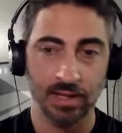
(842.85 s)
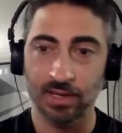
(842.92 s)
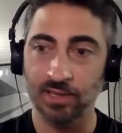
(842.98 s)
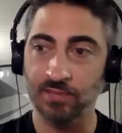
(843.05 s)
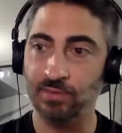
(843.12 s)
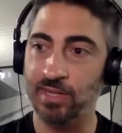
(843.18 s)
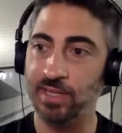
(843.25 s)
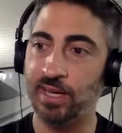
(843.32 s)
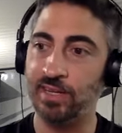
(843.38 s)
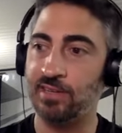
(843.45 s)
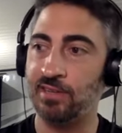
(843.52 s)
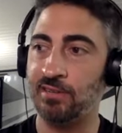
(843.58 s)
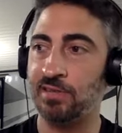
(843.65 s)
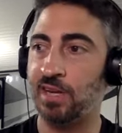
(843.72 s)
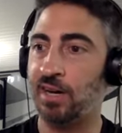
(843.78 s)
His wind light
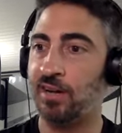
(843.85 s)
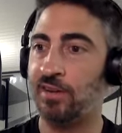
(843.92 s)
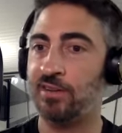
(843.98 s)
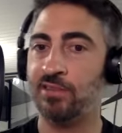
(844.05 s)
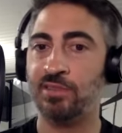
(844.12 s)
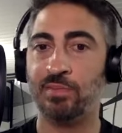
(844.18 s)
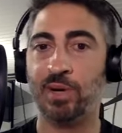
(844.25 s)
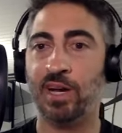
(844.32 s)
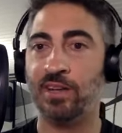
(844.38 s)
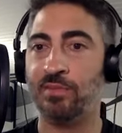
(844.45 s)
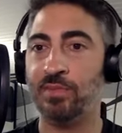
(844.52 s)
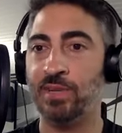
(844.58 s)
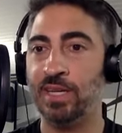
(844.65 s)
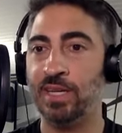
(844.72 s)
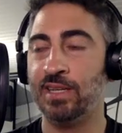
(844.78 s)
turned on. No surprise
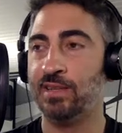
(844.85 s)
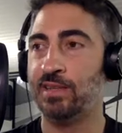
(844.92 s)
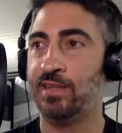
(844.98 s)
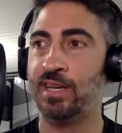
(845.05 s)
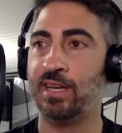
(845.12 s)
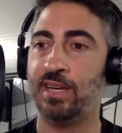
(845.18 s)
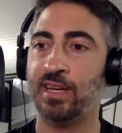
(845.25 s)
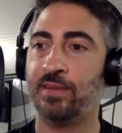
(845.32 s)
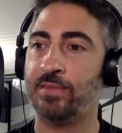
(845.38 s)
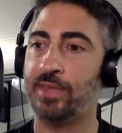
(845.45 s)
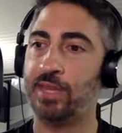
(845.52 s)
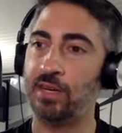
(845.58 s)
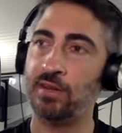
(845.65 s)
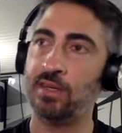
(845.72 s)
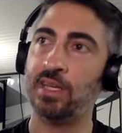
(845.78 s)
to Get the ticket. I'm
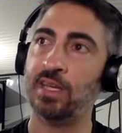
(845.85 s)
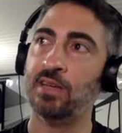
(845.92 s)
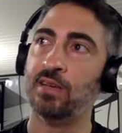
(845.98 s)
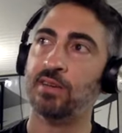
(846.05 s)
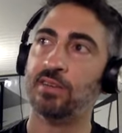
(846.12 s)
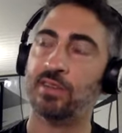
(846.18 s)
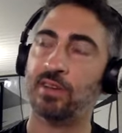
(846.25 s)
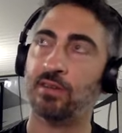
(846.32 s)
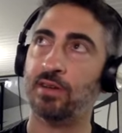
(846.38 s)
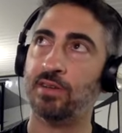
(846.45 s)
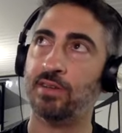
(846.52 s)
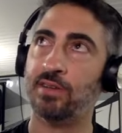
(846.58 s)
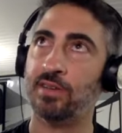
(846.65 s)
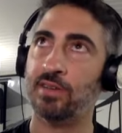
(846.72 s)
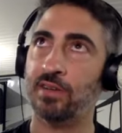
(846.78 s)
30, so I
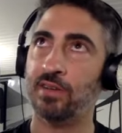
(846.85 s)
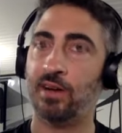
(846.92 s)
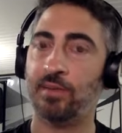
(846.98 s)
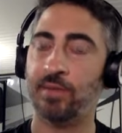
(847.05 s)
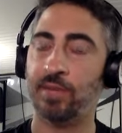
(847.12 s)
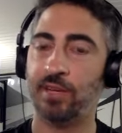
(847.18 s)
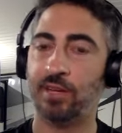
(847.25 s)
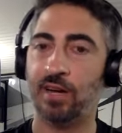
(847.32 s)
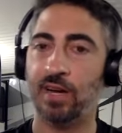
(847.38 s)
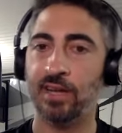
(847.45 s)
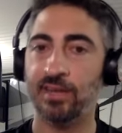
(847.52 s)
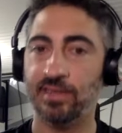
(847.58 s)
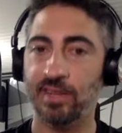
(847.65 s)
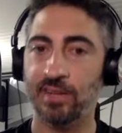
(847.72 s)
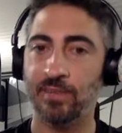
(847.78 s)
wasn't. I'm like, all right,
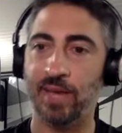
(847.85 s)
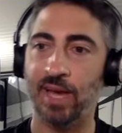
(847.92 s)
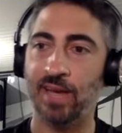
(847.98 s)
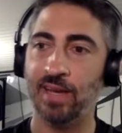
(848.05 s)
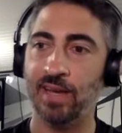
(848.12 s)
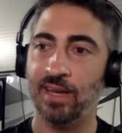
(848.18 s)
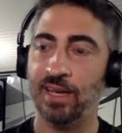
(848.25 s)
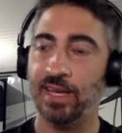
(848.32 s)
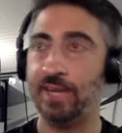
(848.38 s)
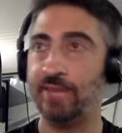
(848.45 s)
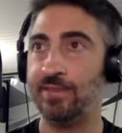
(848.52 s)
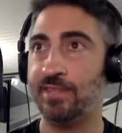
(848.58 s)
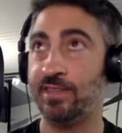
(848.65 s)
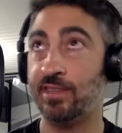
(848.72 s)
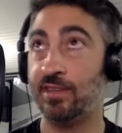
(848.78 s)
that's not bad. He
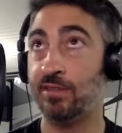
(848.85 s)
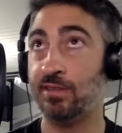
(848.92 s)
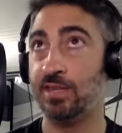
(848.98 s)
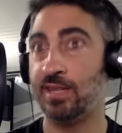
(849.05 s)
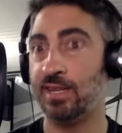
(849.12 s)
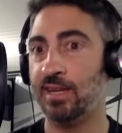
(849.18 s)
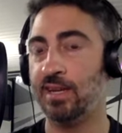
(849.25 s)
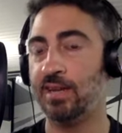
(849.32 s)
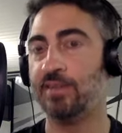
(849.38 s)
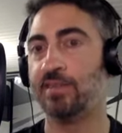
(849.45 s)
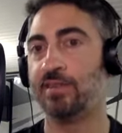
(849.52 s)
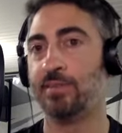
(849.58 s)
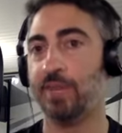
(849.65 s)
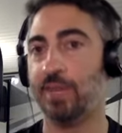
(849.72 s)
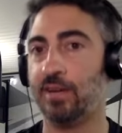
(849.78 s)
was 13,
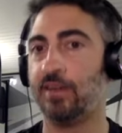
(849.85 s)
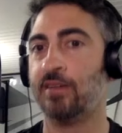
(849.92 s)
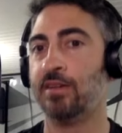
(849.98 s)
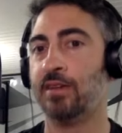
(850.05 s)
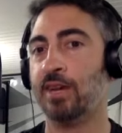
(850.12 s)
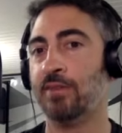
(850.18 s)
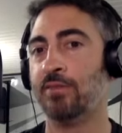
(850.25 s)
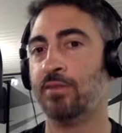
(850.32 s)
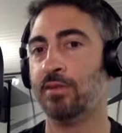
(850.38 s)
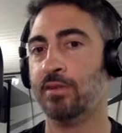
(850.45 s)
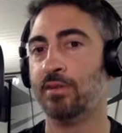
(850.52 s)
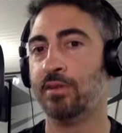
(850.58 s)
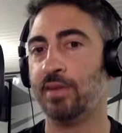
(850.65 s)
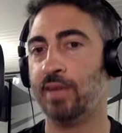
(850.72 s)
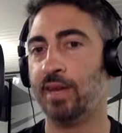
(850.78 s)
so I'm like, all right,
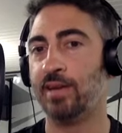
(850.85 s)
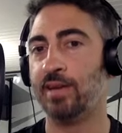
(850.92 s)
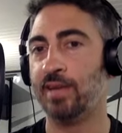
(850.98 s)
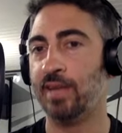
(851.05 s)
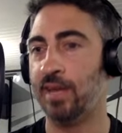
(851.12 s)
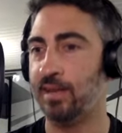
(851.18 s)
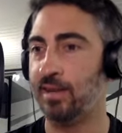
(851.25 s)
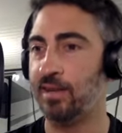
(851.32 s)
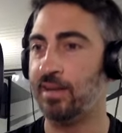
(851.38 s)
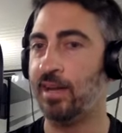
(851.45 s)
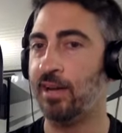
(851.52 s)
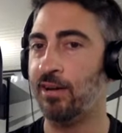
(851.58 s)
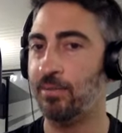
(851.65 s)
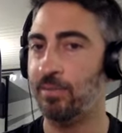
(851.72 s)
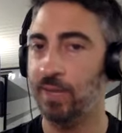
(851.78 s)
well, that didn't
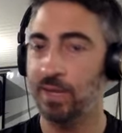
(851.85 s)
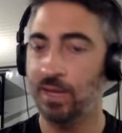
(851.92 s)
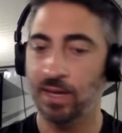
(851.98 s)
help.